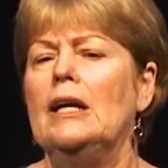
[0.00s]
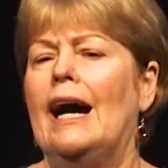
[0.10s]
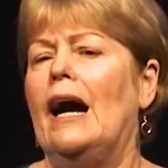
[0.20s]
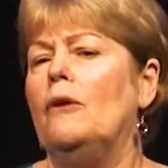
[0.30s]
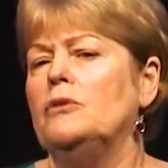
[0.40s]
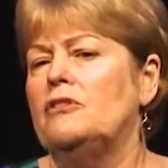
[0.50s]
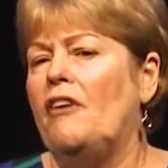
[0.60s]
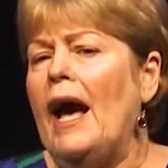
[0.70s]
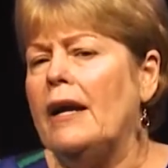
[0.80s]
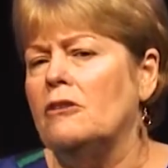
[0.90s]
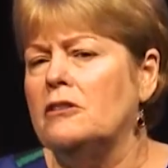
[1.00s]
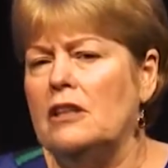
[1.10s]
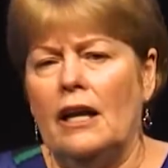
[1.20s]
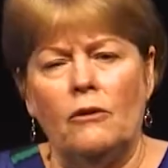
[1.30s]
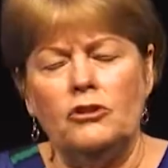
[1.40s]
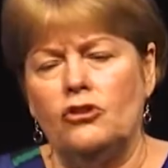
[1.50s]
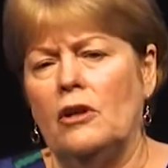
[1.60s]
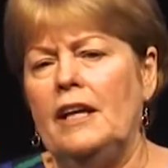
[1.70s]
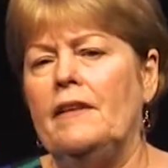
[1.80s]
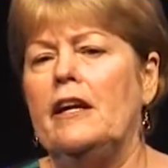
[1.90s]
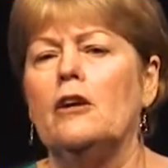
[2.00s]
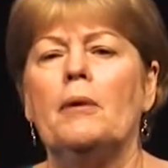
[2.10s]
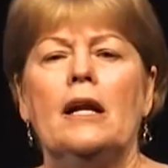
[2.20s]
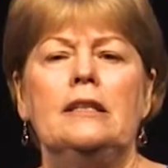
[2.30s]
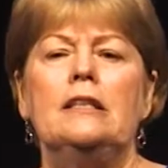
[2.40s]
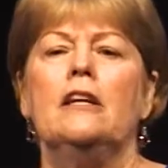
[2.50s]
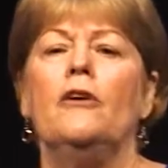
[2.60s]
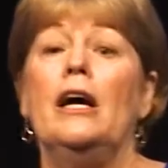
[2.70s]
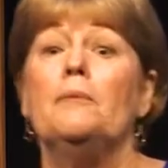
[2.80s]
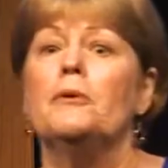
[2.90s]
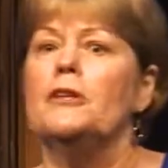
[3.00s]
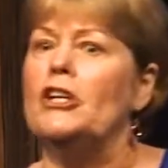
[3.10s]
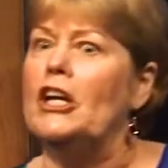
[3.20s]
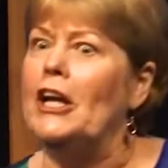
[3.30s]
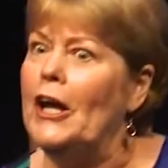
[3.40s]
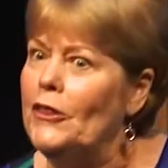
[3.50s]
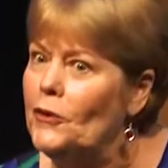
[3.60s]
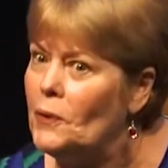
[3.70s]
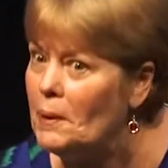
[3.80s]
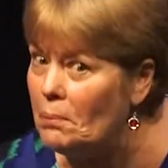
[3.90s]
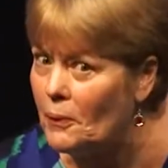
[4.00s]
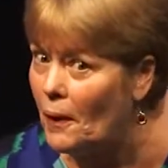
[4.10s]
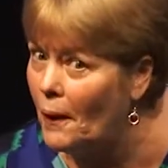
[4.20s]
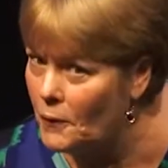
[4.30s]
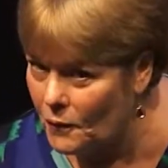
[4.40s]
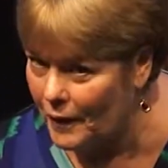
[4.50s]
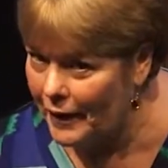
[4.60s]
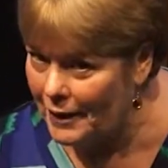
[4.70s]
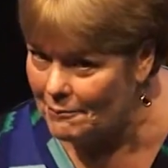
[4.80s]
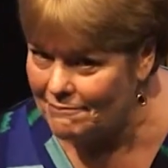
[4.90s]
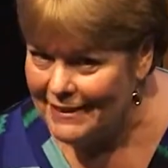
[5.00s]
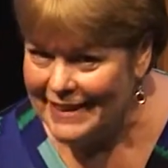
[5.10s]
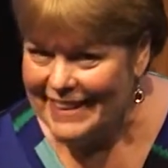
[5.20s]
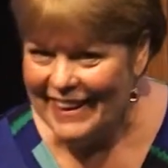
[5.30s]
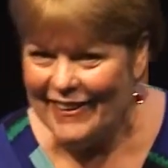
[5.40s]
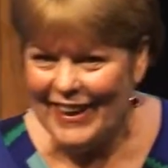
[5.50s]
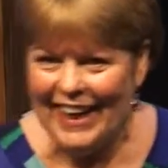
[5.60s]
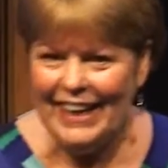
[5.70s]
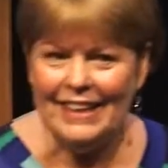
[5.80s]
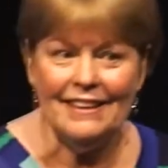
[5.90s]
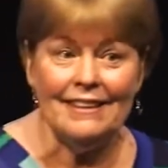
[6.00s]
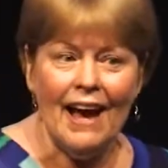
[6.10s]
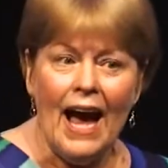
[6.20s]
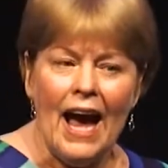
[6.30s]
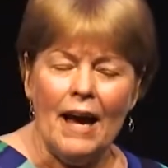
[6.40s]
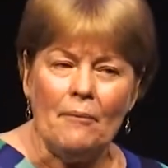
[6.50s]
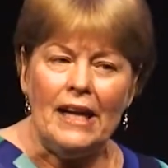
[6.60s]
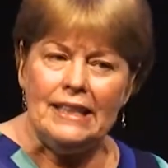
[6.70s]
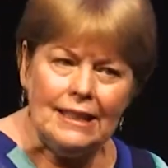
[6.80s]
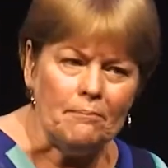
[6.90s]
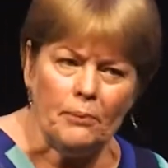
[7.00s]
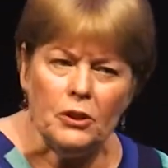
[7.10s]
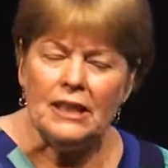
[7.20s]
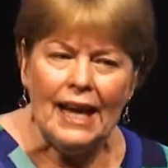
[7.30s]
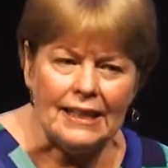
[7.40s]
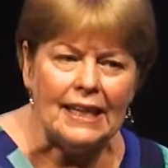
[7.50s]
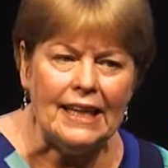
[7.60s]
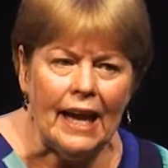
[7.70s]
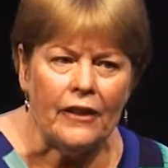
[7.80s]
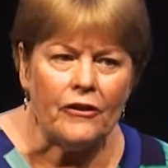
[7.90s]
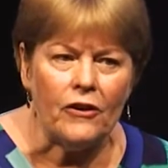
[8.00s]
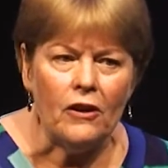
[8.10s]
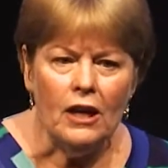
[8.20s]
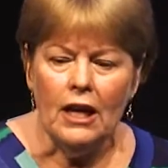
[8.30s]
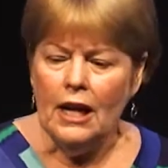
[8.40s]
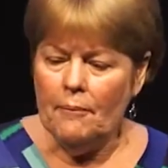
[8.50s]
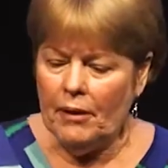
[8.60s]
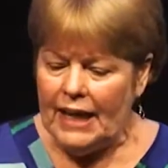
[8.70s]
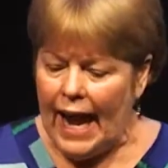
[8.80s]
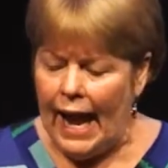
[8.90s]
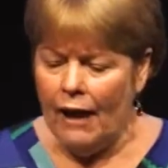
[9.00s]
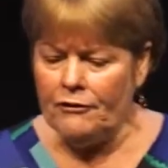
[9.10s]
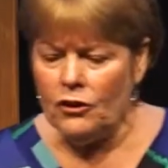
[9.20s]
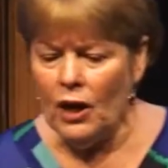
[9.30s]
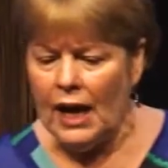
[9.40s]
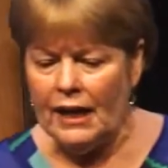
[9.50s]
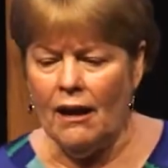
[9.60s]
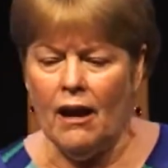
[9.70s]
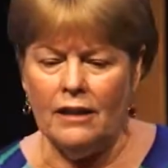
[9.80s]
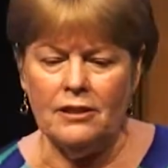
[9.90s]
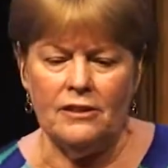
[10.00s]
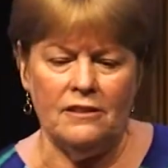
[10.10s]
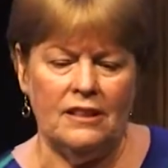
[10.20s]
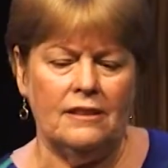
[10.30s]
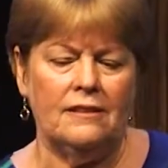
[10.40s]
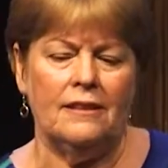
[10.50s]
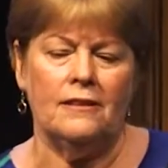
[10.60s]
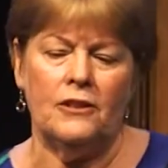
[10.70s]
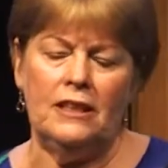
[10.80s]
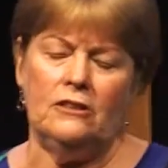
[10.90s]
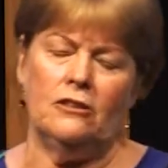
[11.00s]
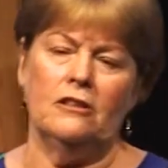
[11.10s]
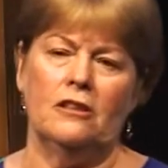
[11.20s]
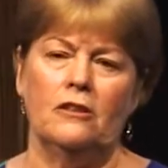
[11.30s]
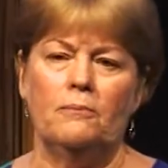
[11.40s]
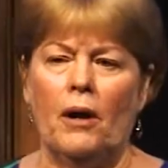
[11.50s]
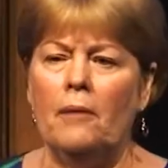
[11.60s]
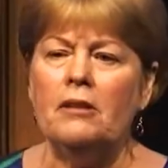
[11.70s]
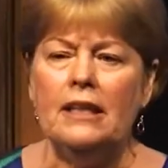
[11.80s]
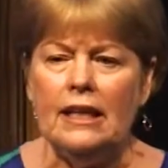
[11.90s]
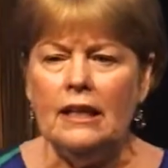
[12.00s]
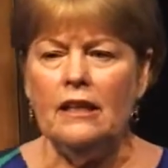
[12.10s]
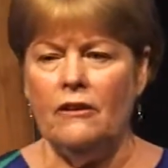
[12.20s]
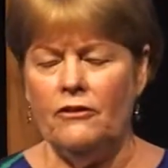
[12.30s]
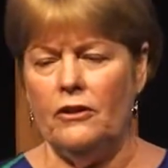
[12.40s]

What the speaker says: I was faculty, I was trained there, but I didn't know how to put together a program. Okay, at the time I didn't put that together. But after I got to the Zig Ziglar Institute, probably any of